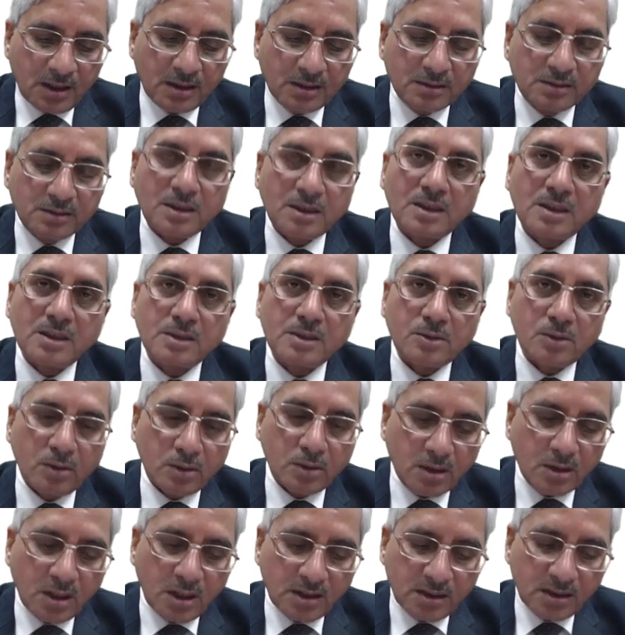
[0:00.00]
the control
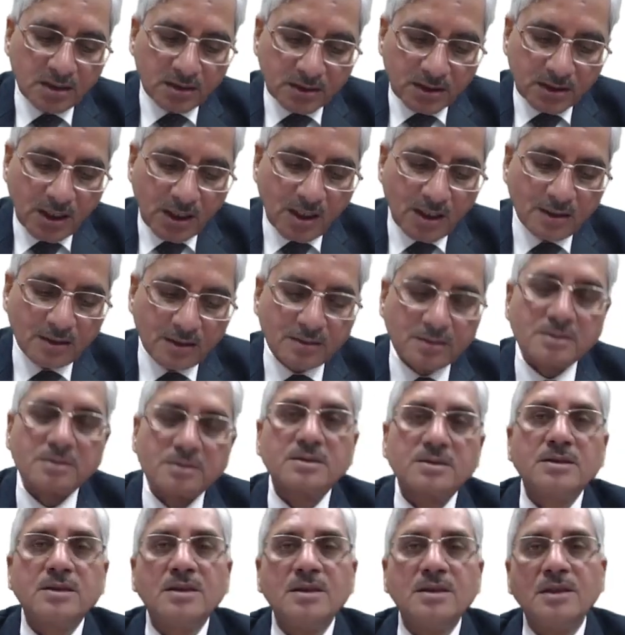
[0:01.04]
rod
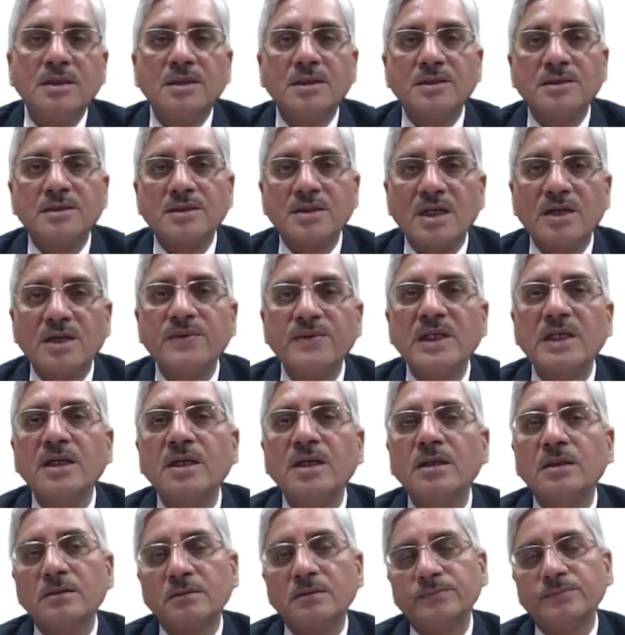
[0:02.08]
starts
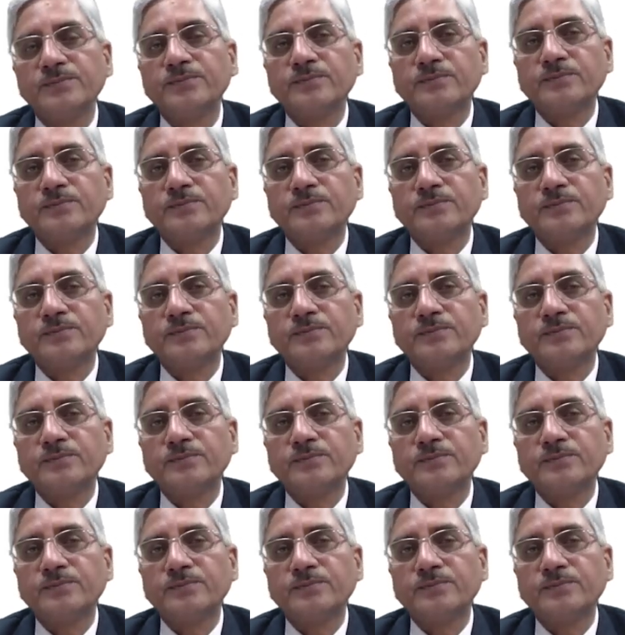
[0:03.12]
traveling